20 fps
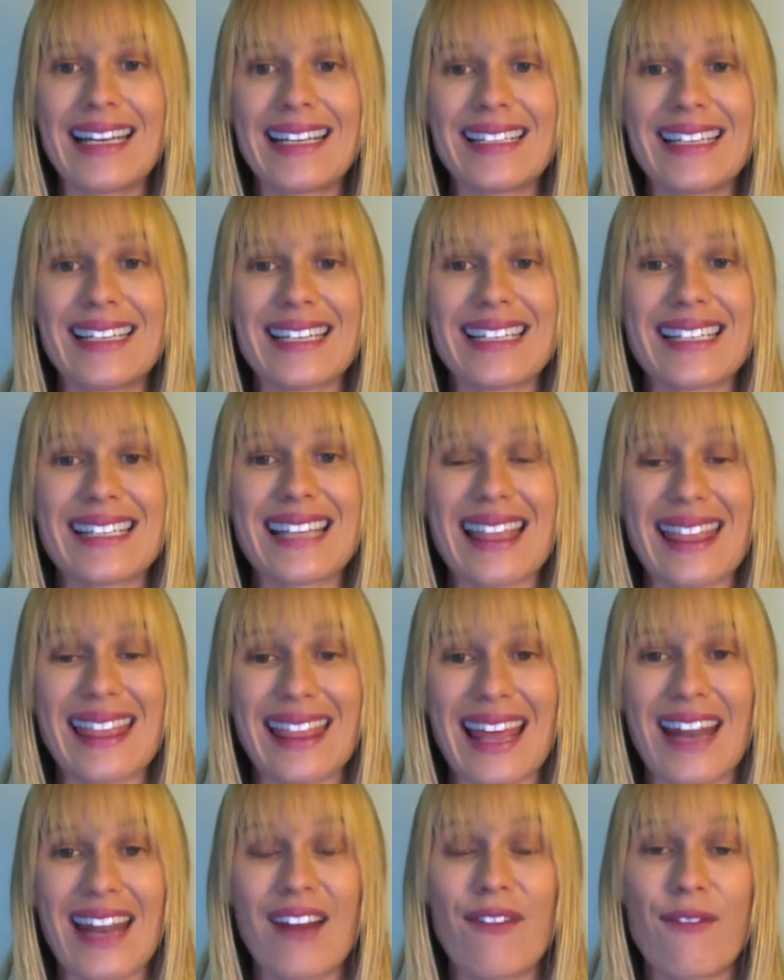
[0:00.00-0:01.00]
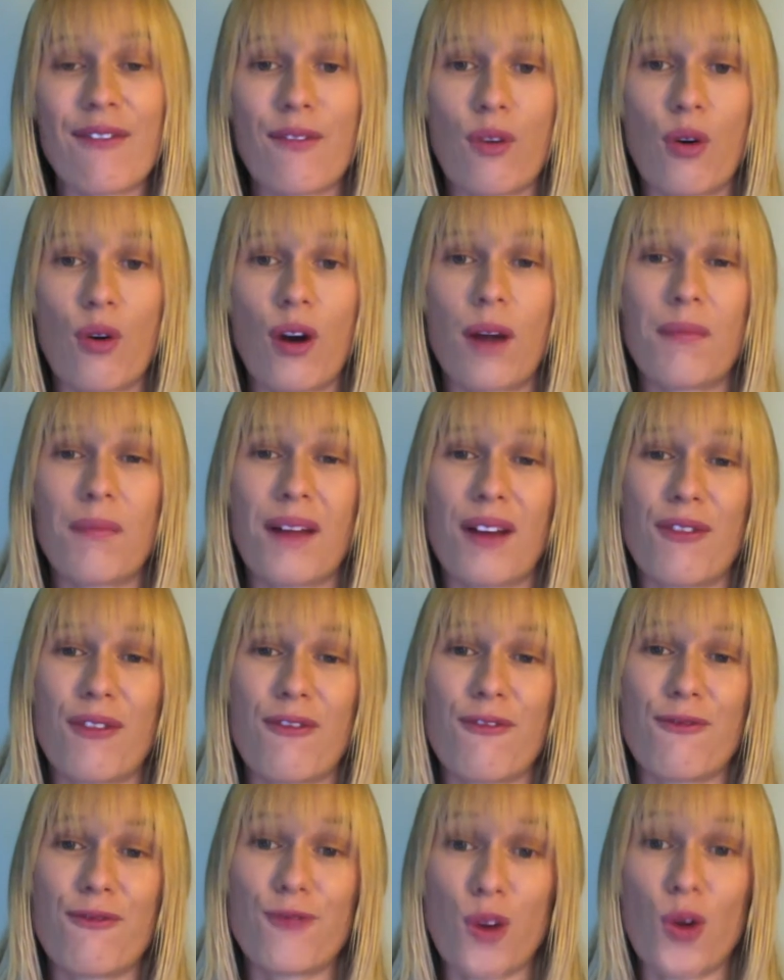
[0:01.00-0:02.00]
is in a synthetic form of
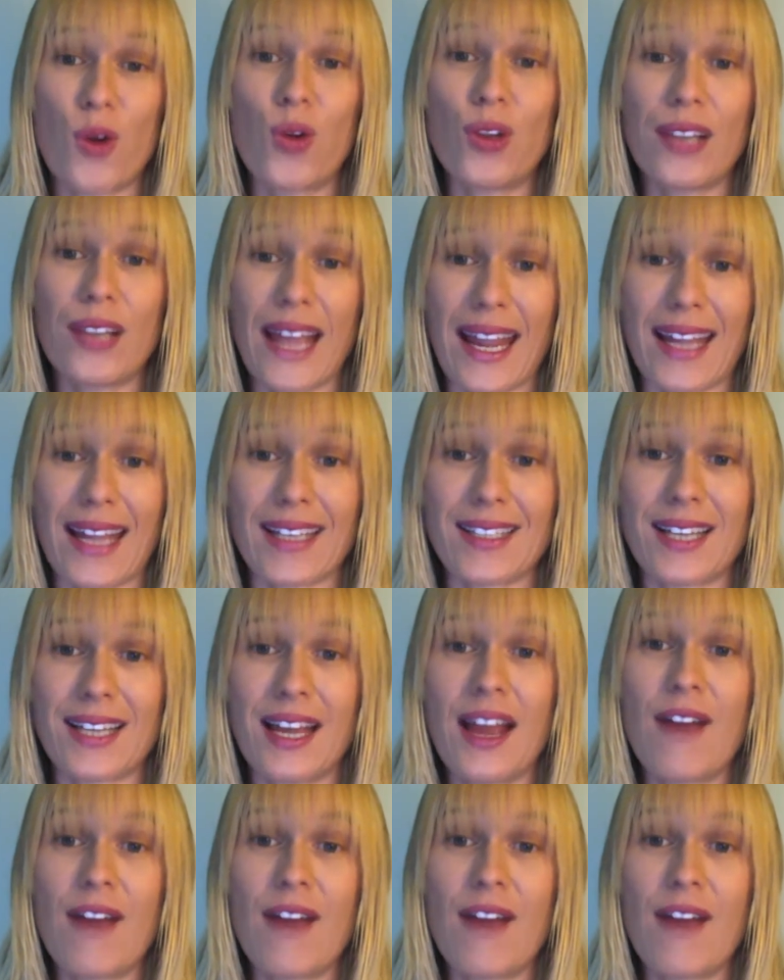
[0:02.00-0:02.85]
folate.